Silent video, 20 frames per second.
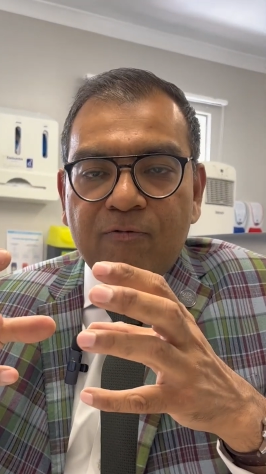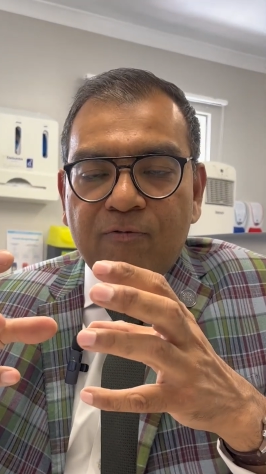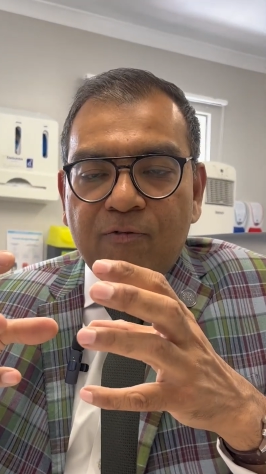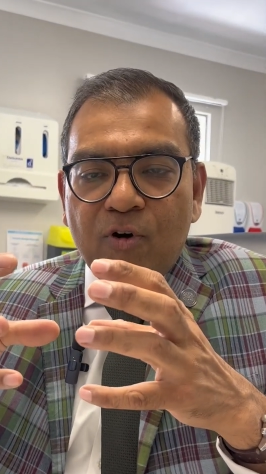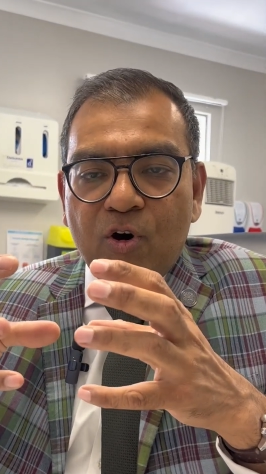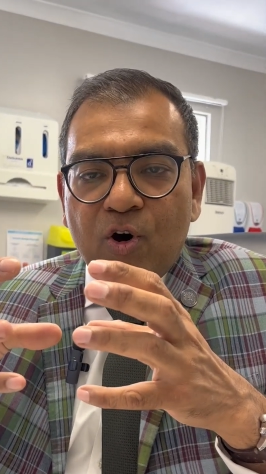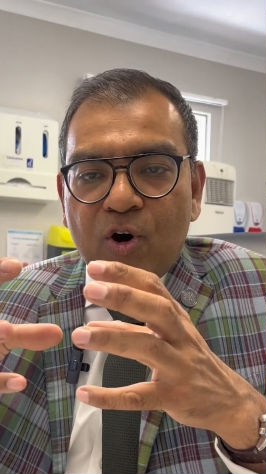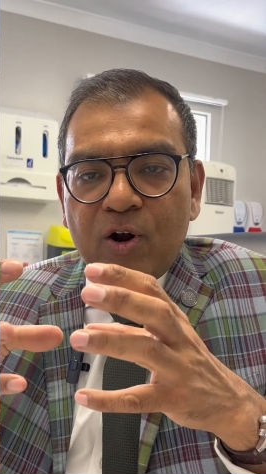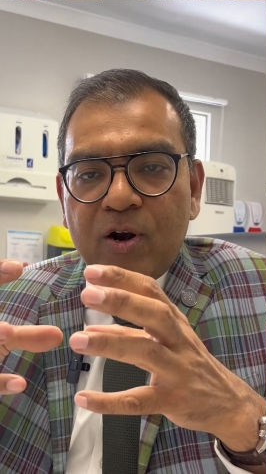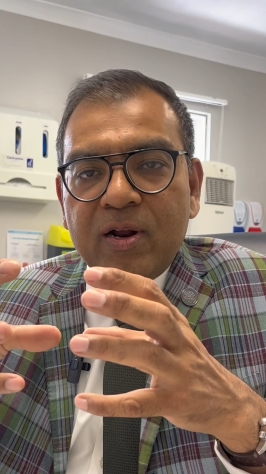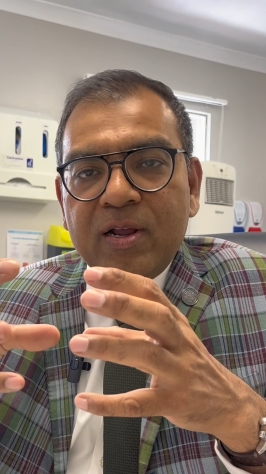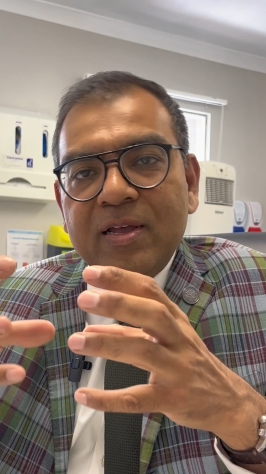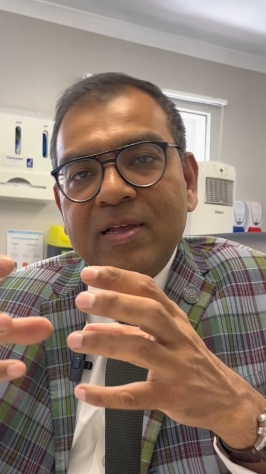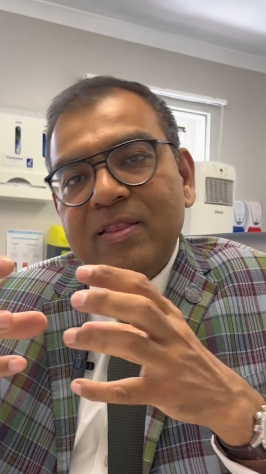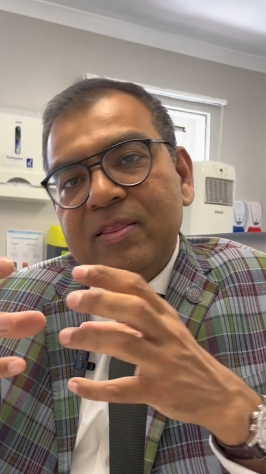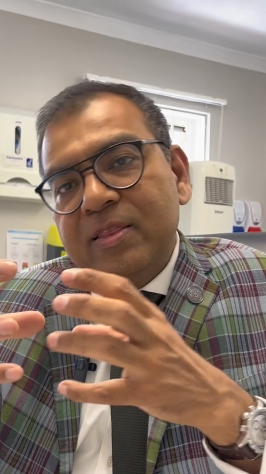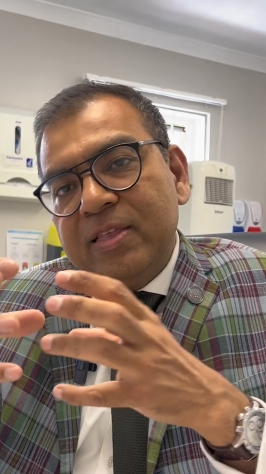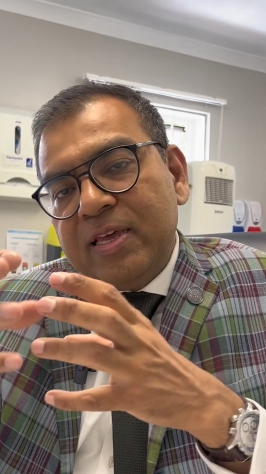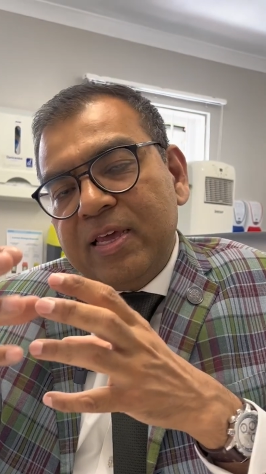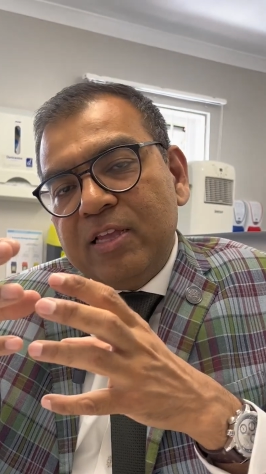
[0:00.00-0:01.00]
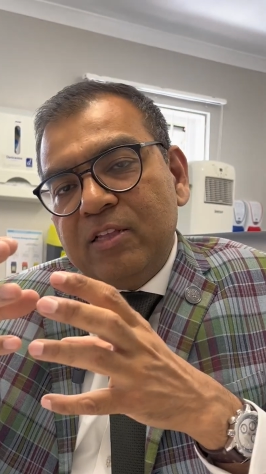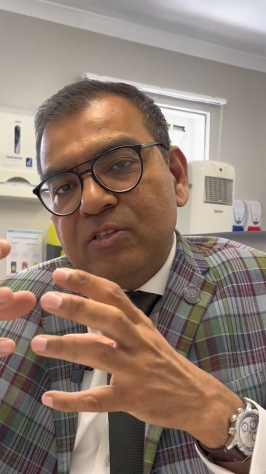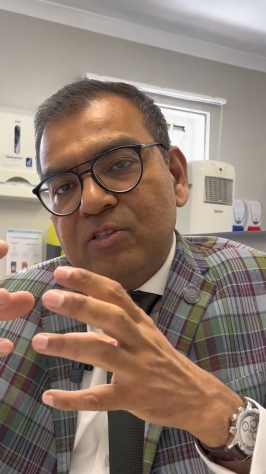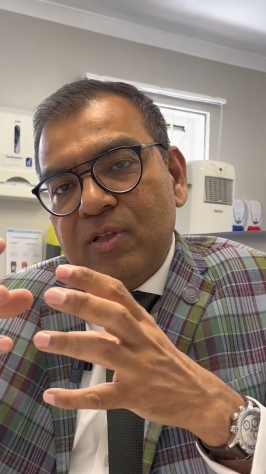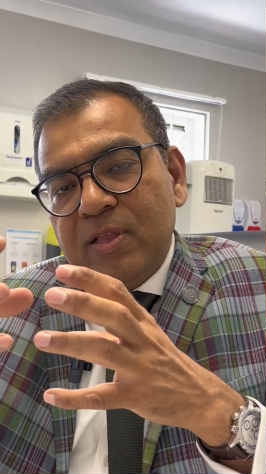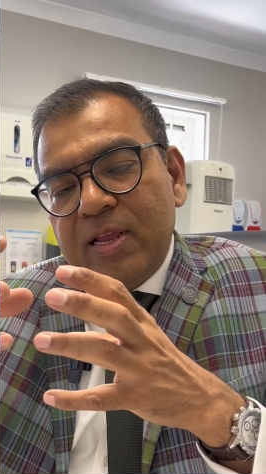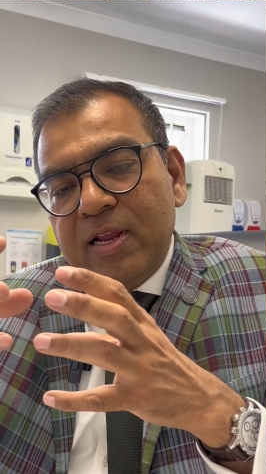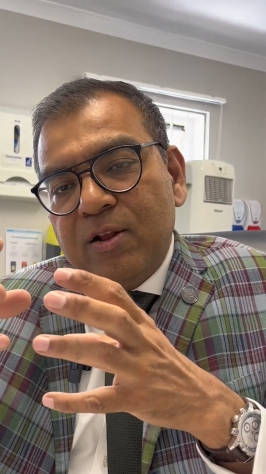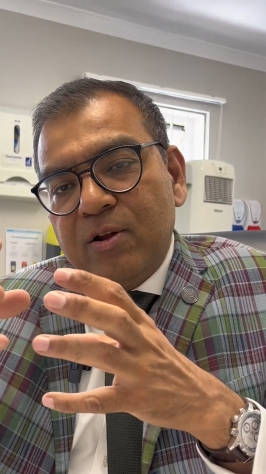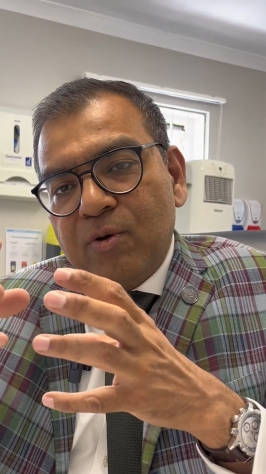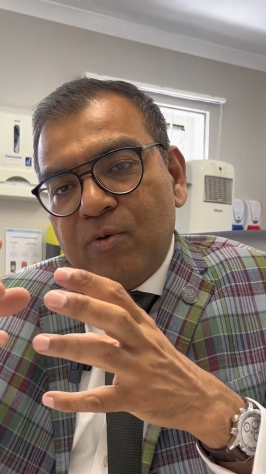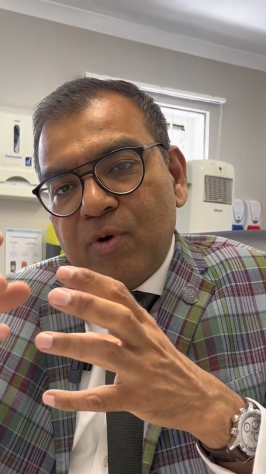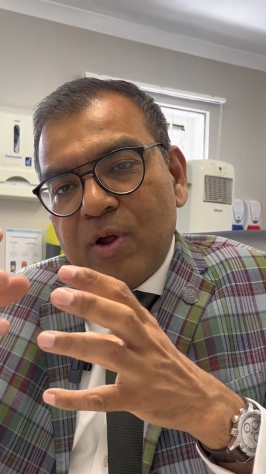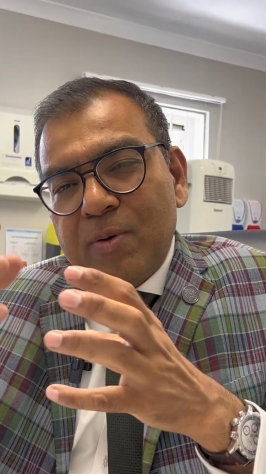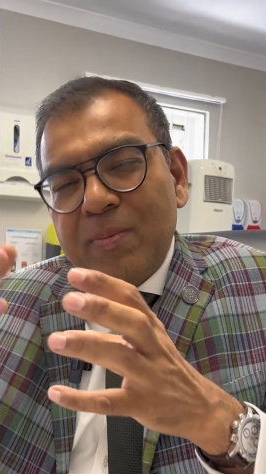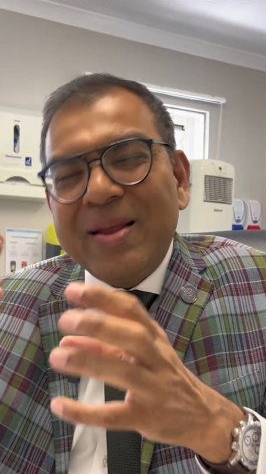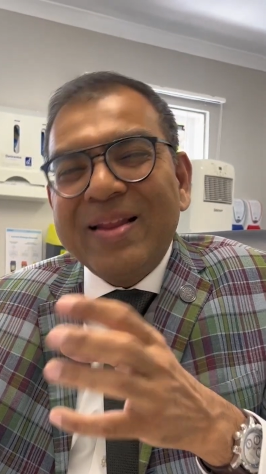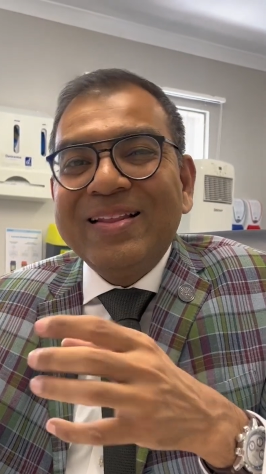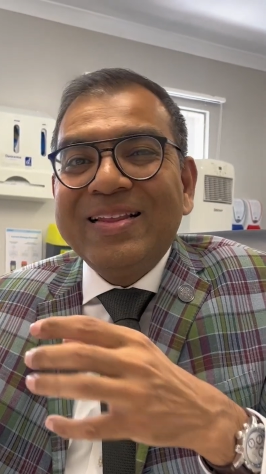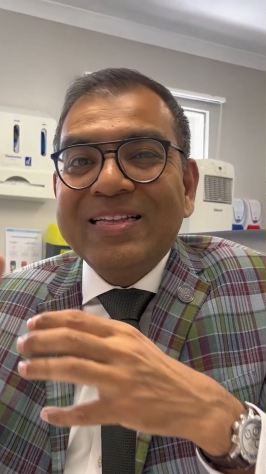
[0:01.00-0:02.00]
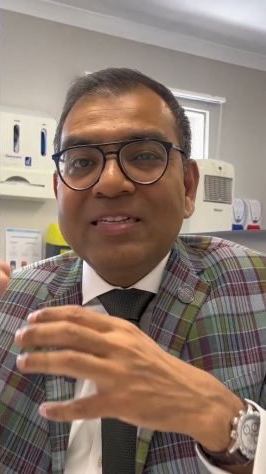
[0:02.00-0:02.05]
for the insulin requirement.